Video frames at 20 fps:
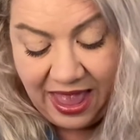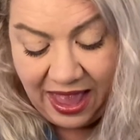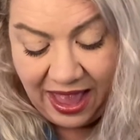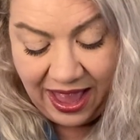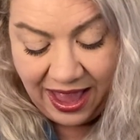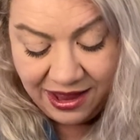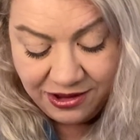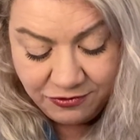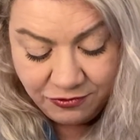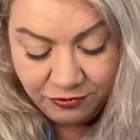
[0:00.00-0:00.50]

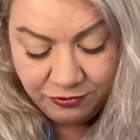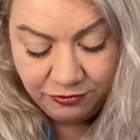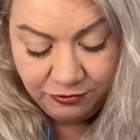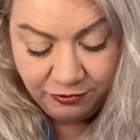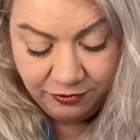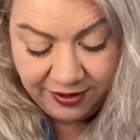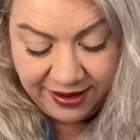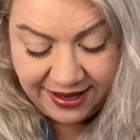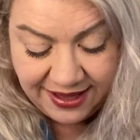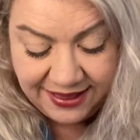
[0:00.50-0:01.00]
I
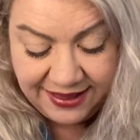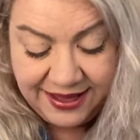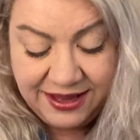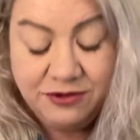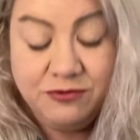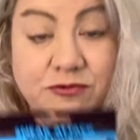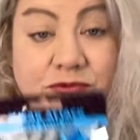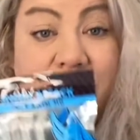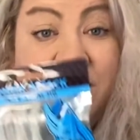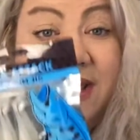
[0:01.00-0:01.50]
really,
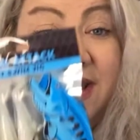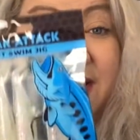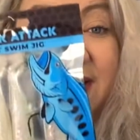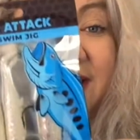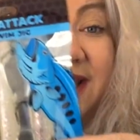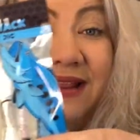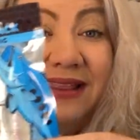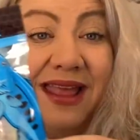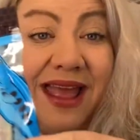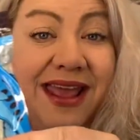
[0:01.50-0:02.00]

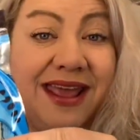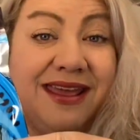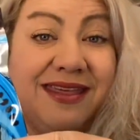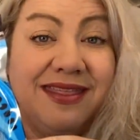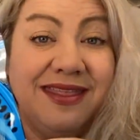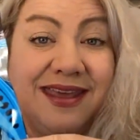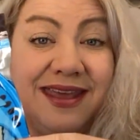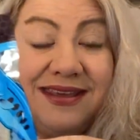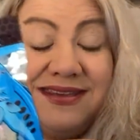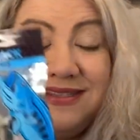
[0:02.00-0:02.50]
really like
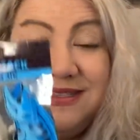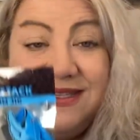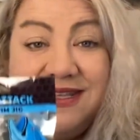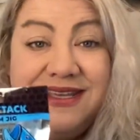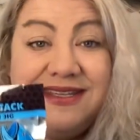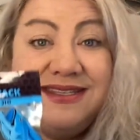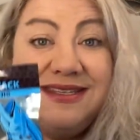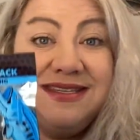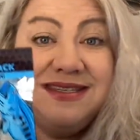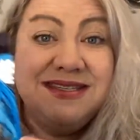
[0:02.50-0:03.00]
this.
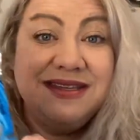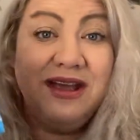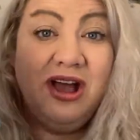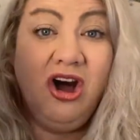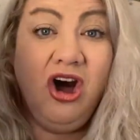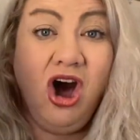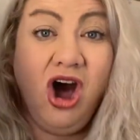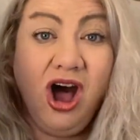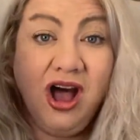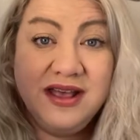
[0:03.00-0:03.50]
This is
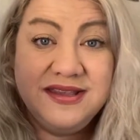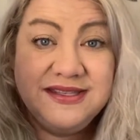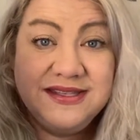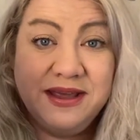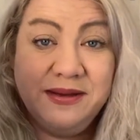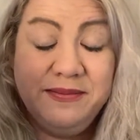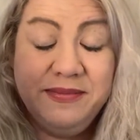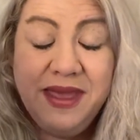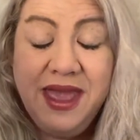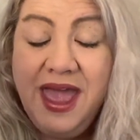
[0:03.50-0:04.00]

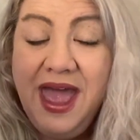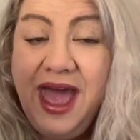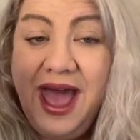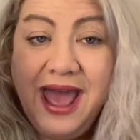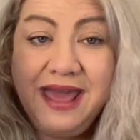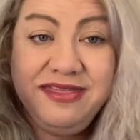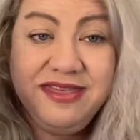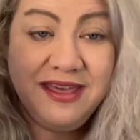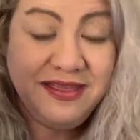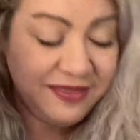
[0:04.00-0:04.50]
awesome.
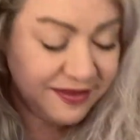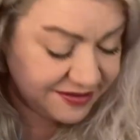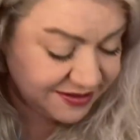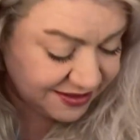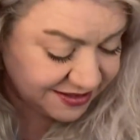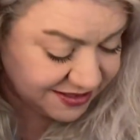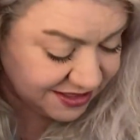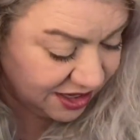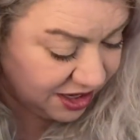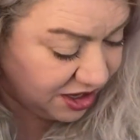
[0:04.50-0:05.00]
I think this
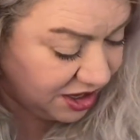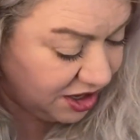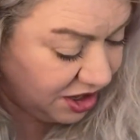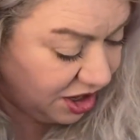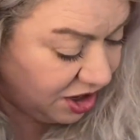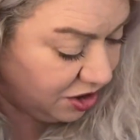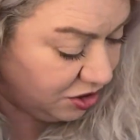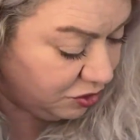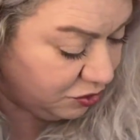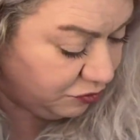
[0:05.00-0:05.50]
is
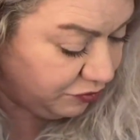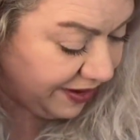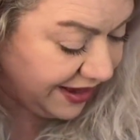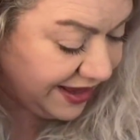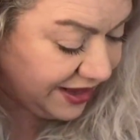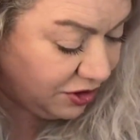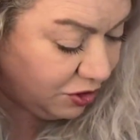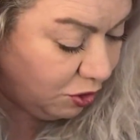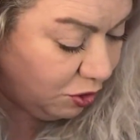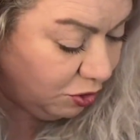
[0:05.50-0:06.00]
a
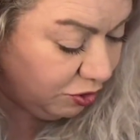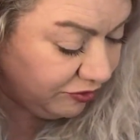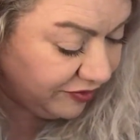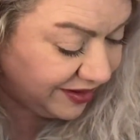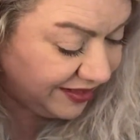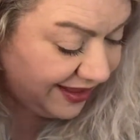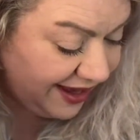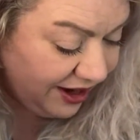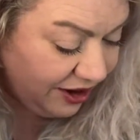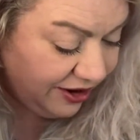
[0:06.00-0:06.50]
great
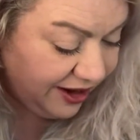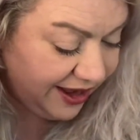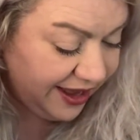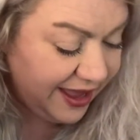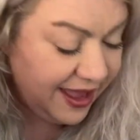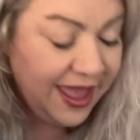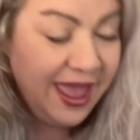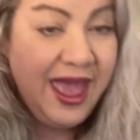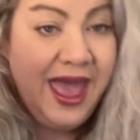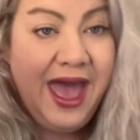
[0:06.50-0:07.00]
corollary
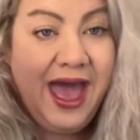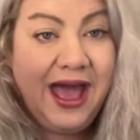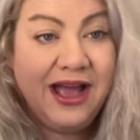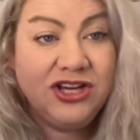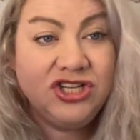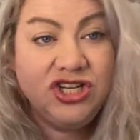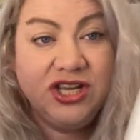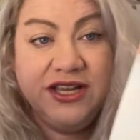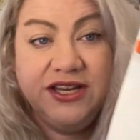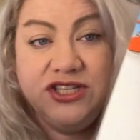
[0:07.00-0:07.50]

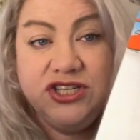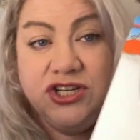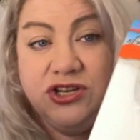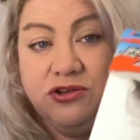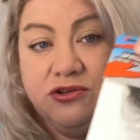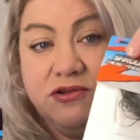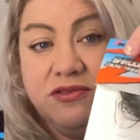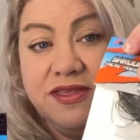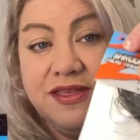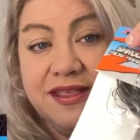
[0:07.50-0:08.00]
actually
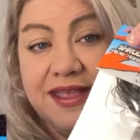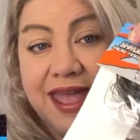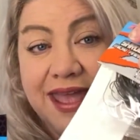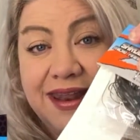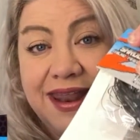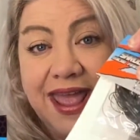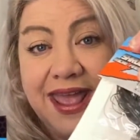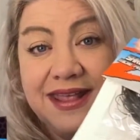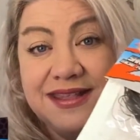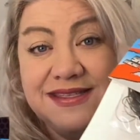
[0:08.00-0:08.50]
to the Ned
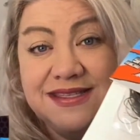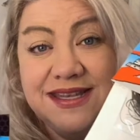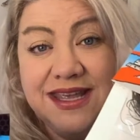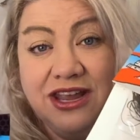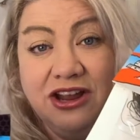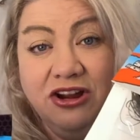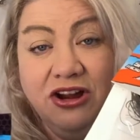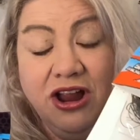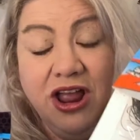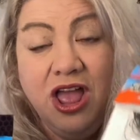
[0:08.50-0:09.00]
heads
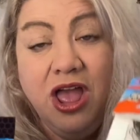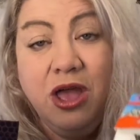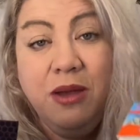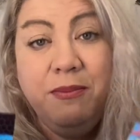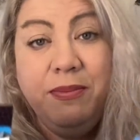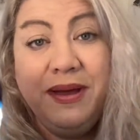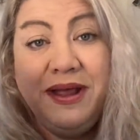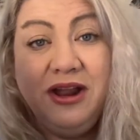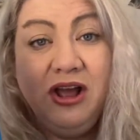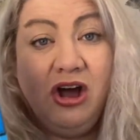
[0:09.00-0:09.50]
here,
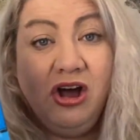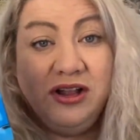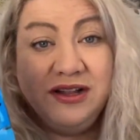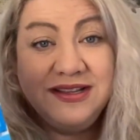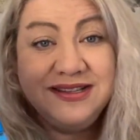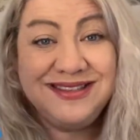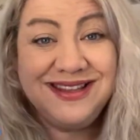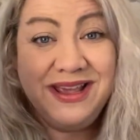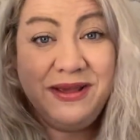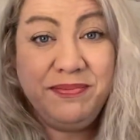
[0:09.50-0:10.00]
but
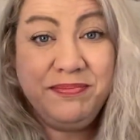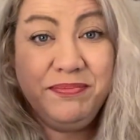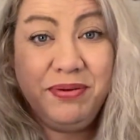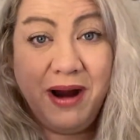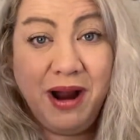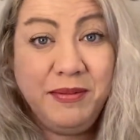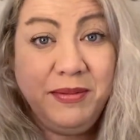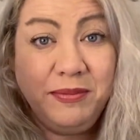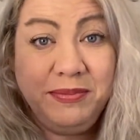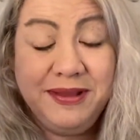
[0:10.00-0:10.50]
honestly,
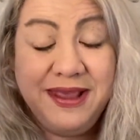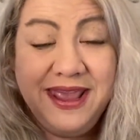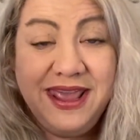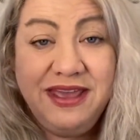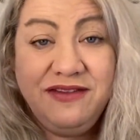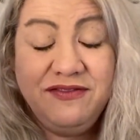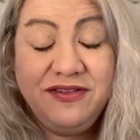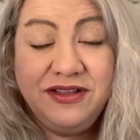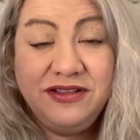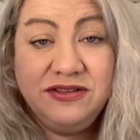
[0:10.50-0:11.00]
probably
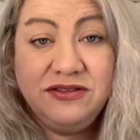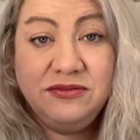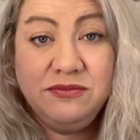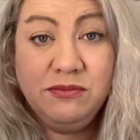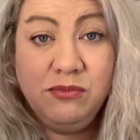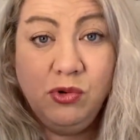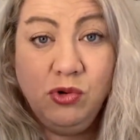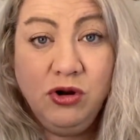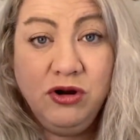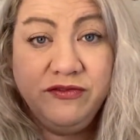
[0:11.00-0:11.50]
even
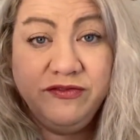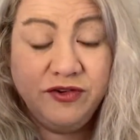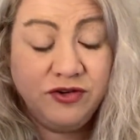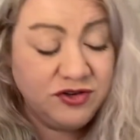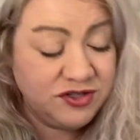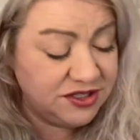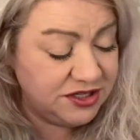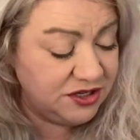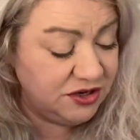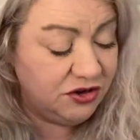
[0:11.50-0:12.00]
more
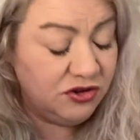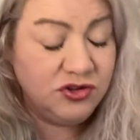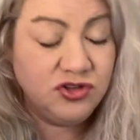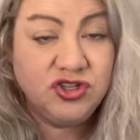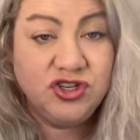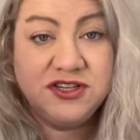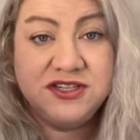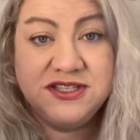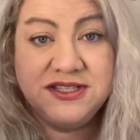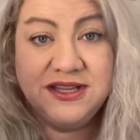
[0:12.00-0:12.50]
versatile.
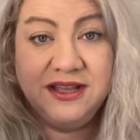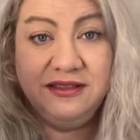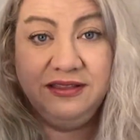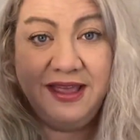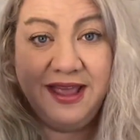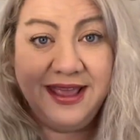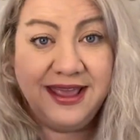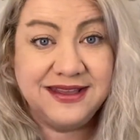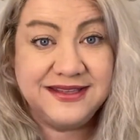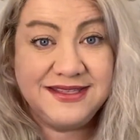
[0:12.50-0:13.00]
Just
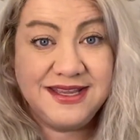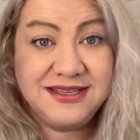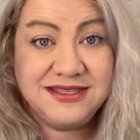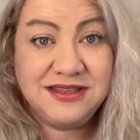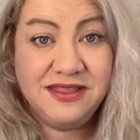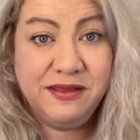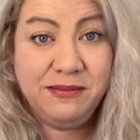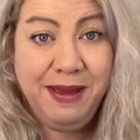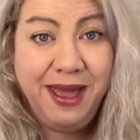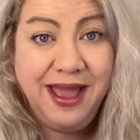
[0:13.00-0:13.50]
like it says on
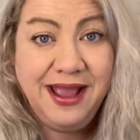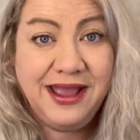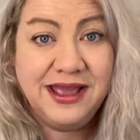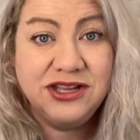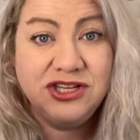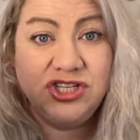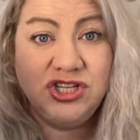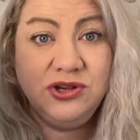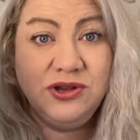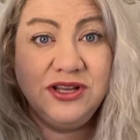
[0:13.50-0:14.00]
the
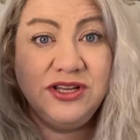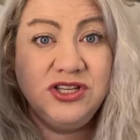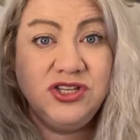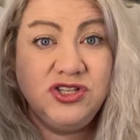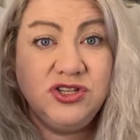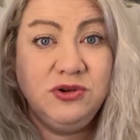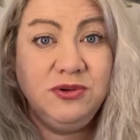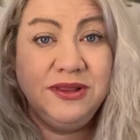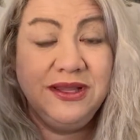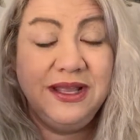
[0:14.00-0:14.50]
package, you can
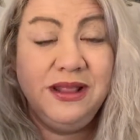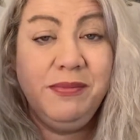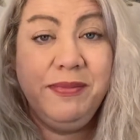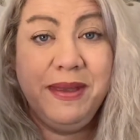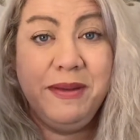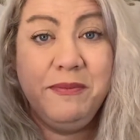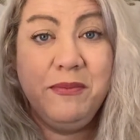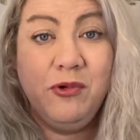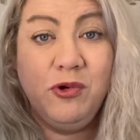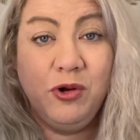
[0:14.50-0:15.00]
do a little
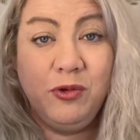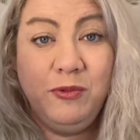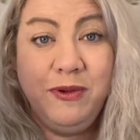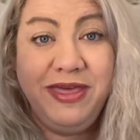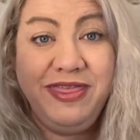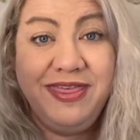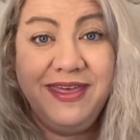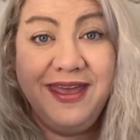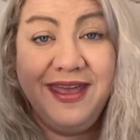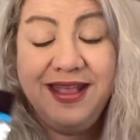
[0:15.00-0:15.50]
bit more
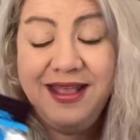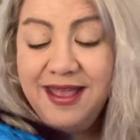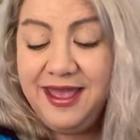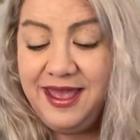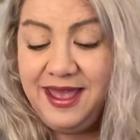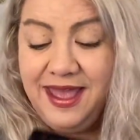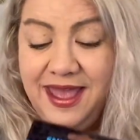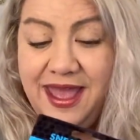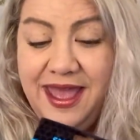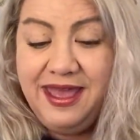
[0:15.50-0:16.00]
with it.
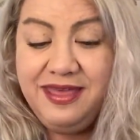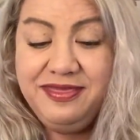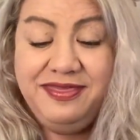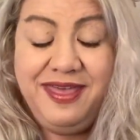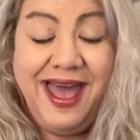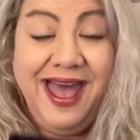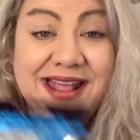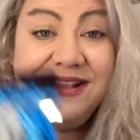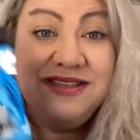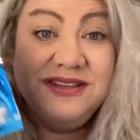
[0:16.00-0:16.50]

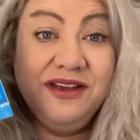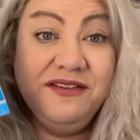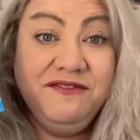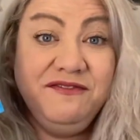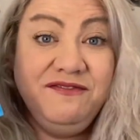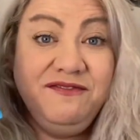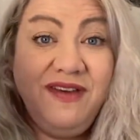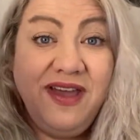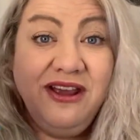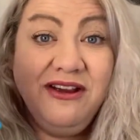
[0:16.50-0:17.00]
That's a
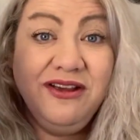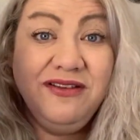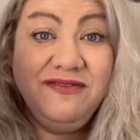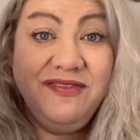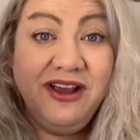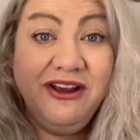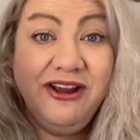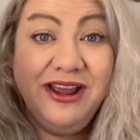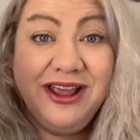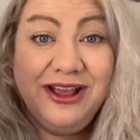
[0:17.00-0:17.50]
very,
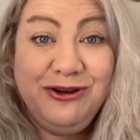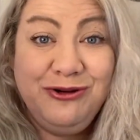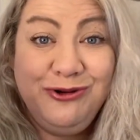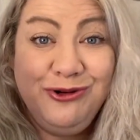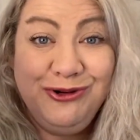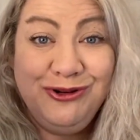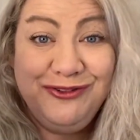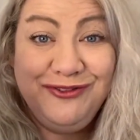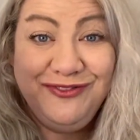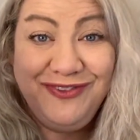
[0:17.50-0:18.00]
very
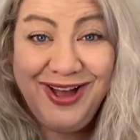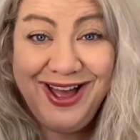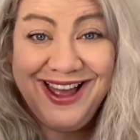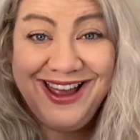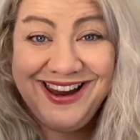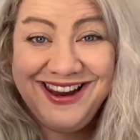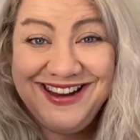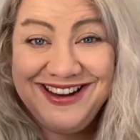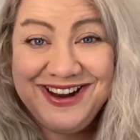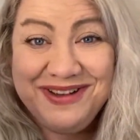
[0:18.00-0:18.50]
cool
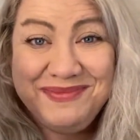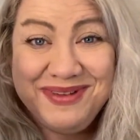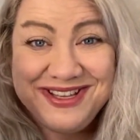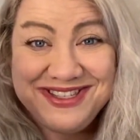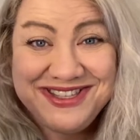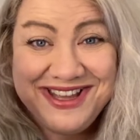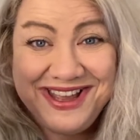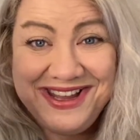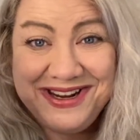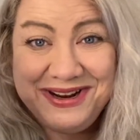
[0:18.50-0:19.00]
find. I'm
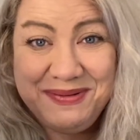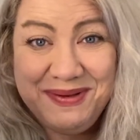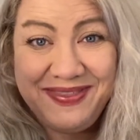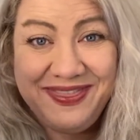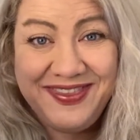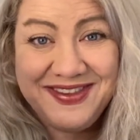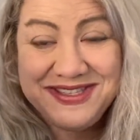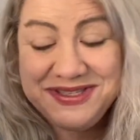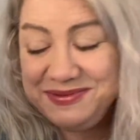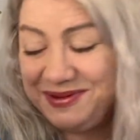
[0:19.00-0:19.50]
excited about
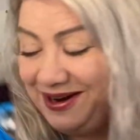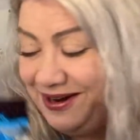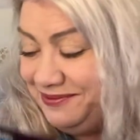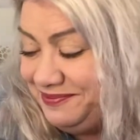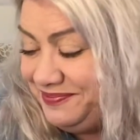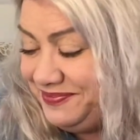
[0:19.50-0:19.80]
this one.